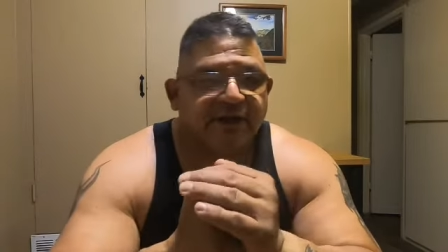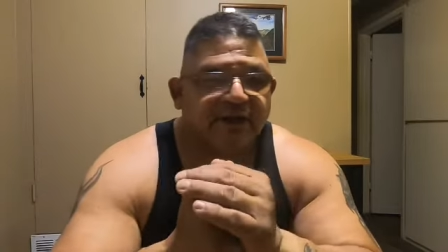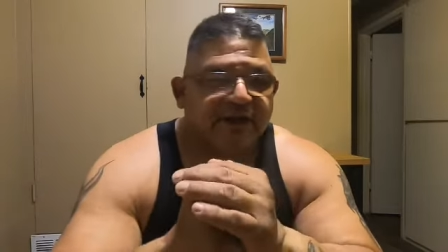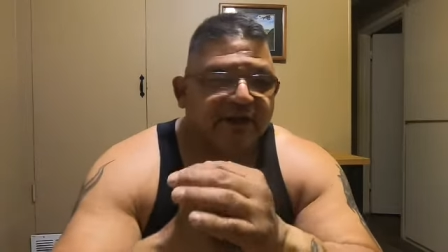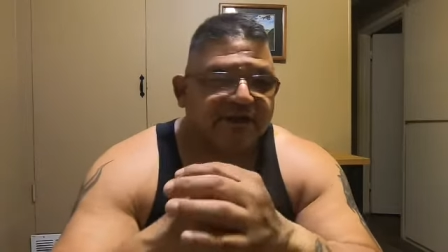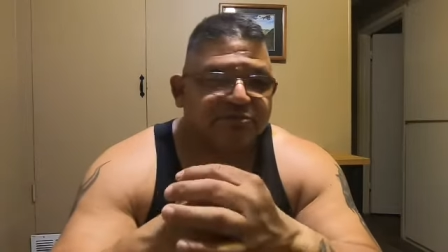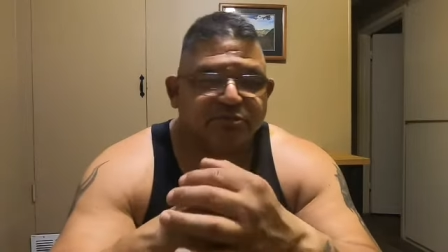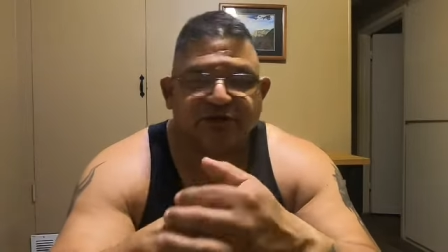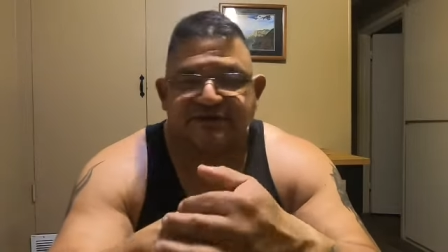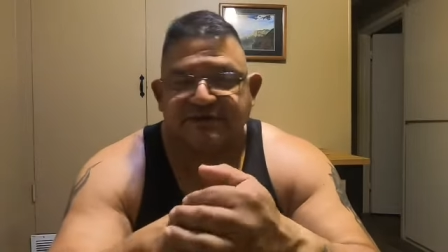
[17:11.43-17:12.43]
uh, his
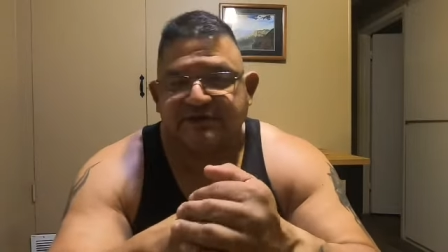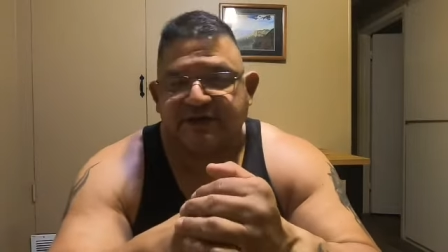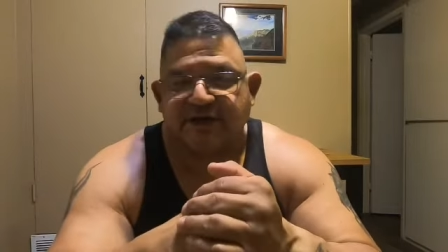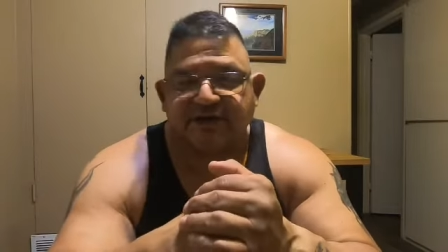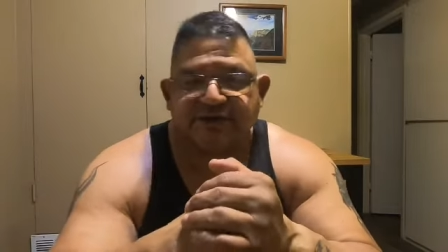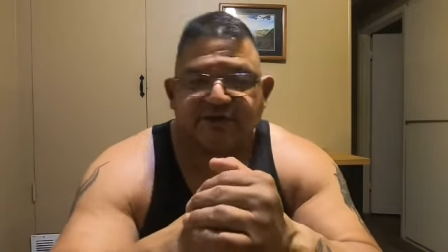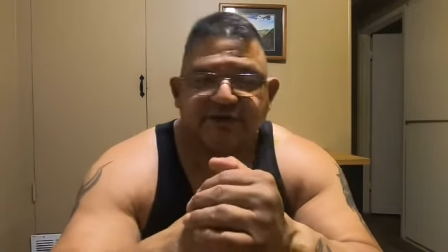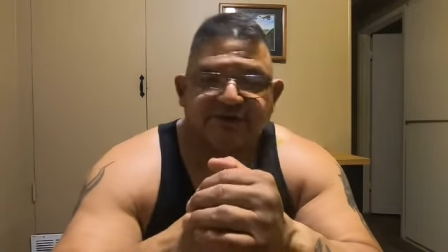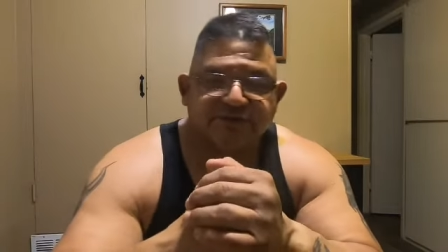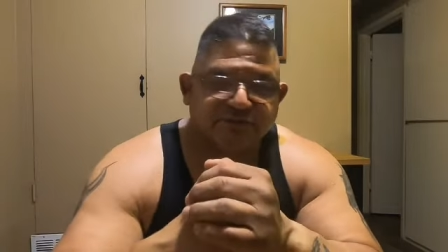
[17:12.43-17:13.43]
presence, his
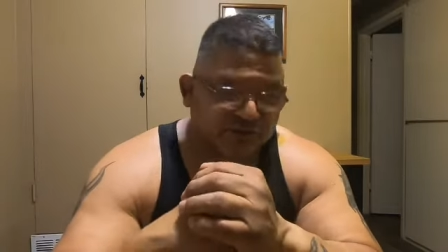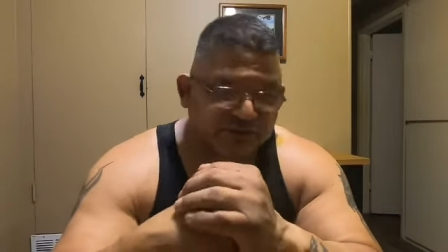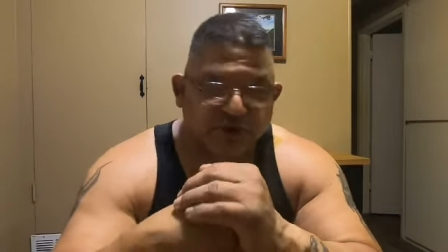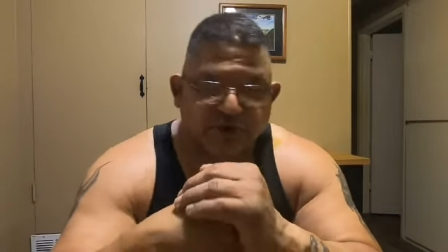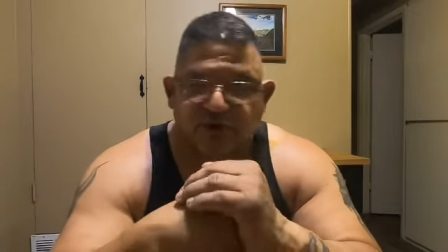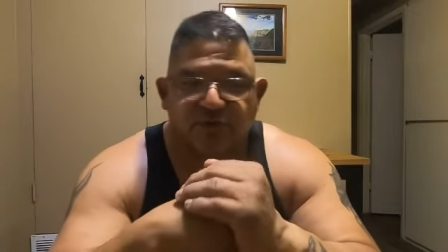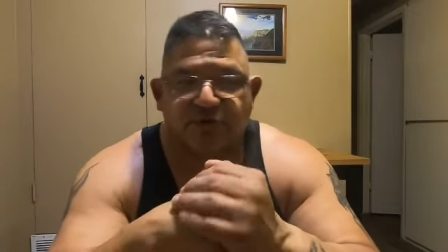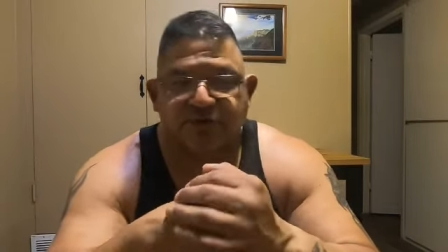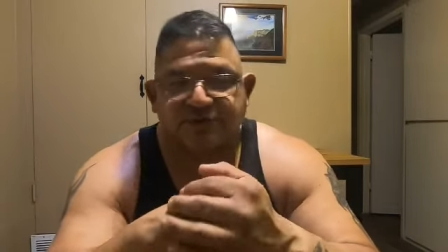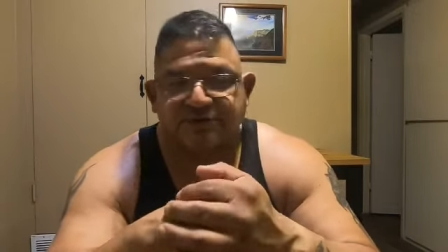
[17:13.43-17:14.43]
character, his, his, hard
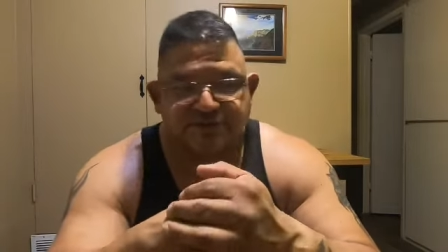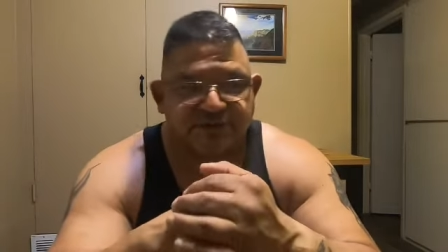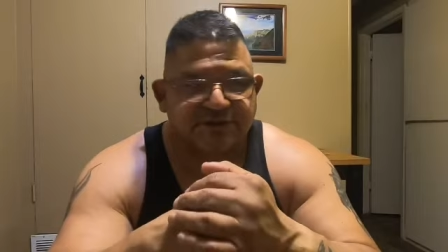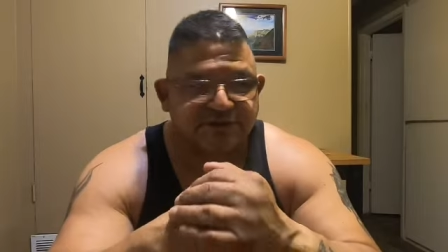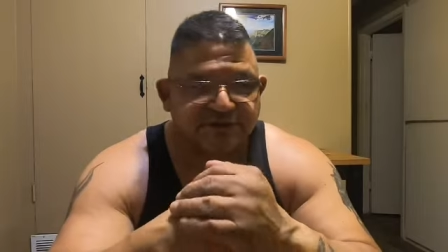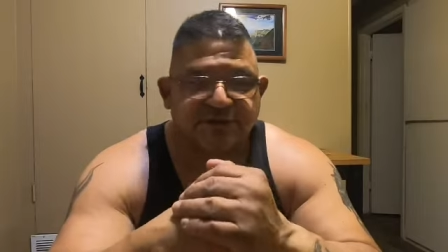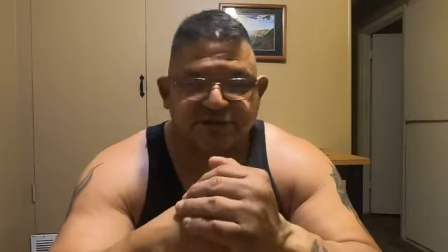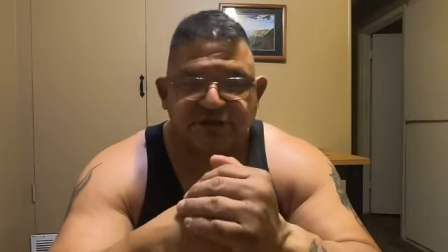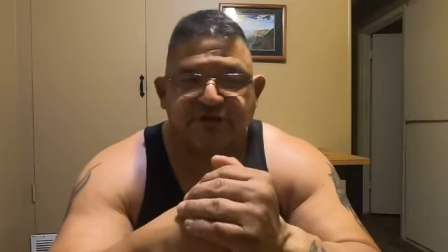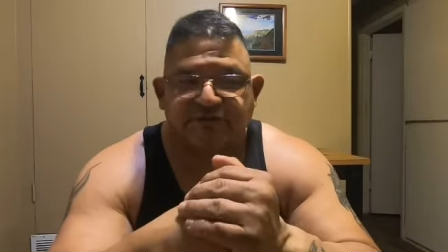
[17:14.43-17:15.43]
work is is
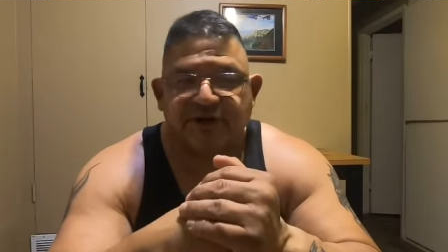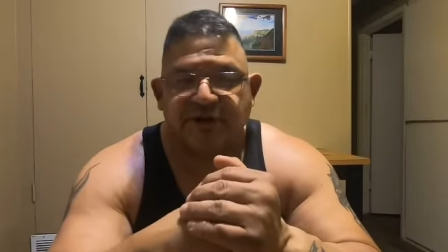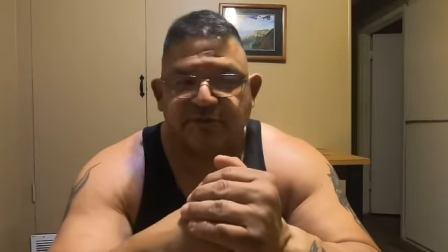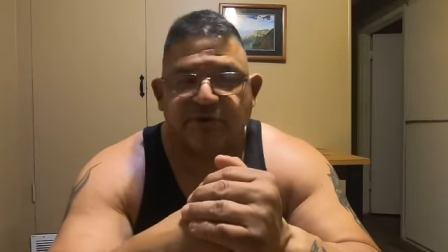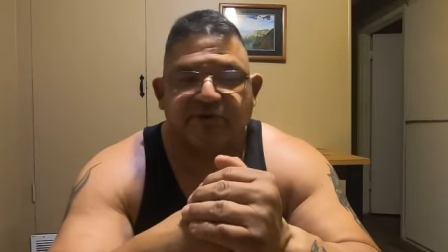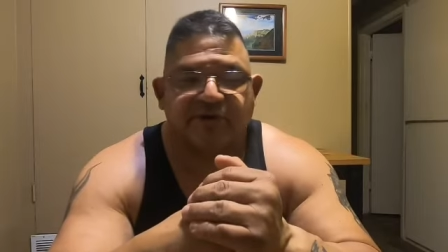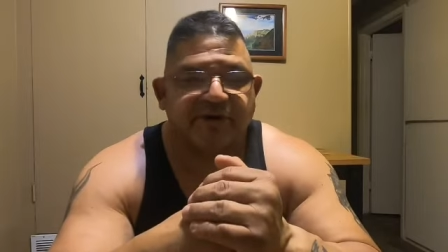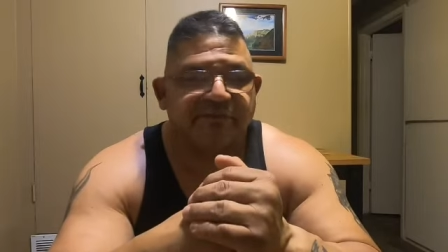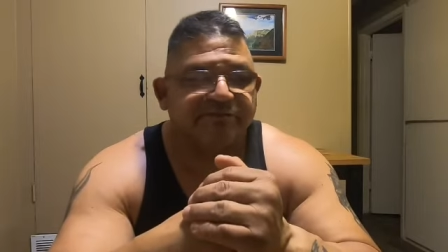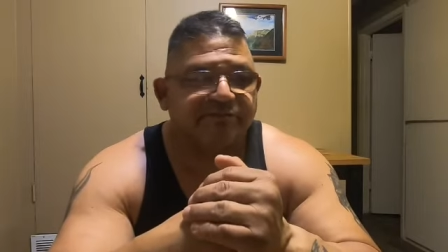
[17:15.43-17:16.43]
it's good for any
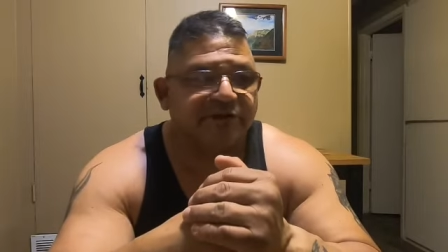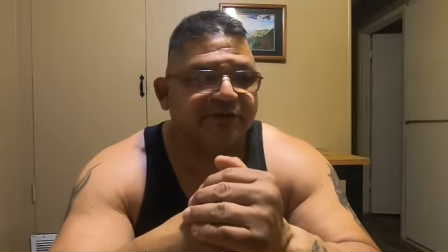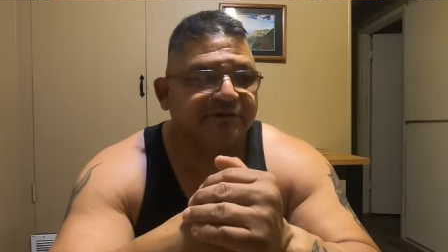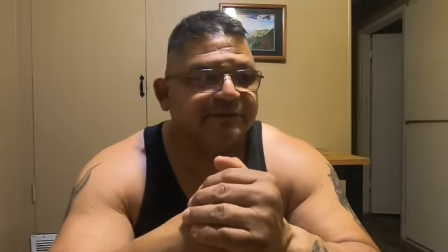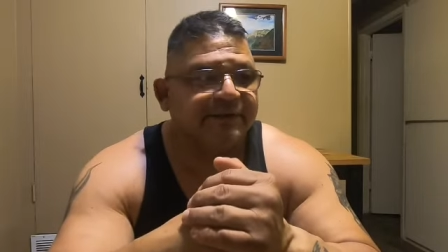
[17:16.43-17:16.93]
program. You know,